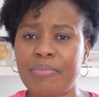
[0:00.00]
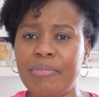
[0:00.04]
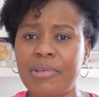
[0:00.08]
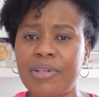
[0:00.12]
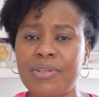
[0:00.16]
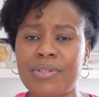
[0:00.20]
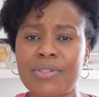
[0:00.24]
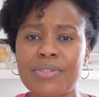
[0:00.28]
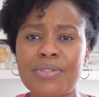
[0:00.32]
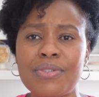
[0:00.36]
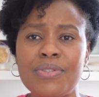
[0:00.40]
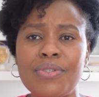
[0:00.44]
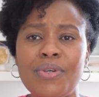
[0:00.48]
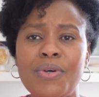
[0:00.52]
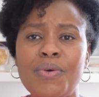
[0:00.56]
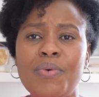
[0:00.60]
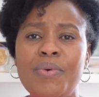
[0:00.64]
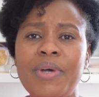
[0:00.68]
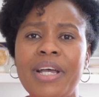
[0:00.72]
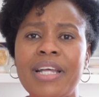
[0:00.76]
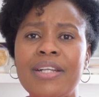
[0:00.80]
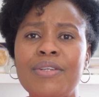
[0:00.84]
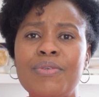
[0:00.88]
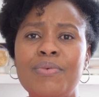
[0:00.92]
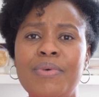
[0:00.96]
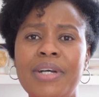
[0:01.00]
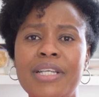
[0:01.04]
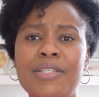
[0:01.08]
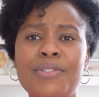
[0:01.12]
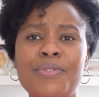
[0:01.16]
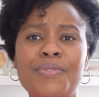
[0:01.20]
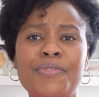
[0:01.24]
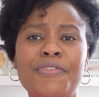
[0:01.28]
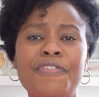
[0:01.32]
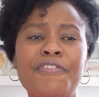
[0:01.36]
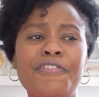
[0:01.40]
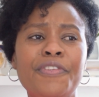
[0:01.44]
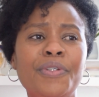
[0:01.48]
because no one wants
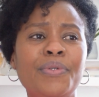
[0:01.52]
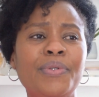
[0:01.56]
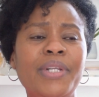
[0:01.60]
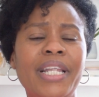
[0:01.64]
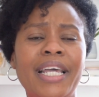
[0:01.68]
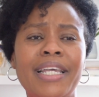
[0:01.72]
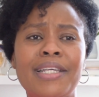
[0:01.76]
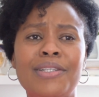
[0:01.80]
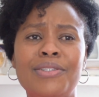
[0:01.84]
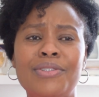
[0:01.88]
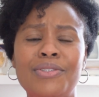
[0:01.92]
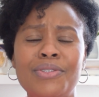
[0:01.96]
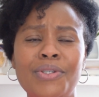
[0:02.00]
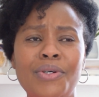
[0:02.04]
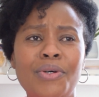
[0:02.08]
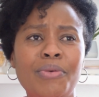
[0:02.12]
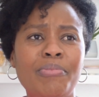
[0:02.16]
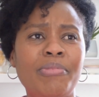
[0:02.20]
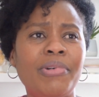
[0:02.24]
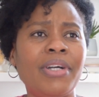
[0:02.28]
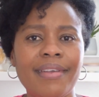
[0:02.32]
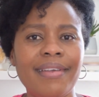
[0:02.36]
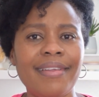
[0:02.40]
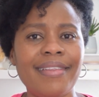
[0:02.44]
to feel like Job.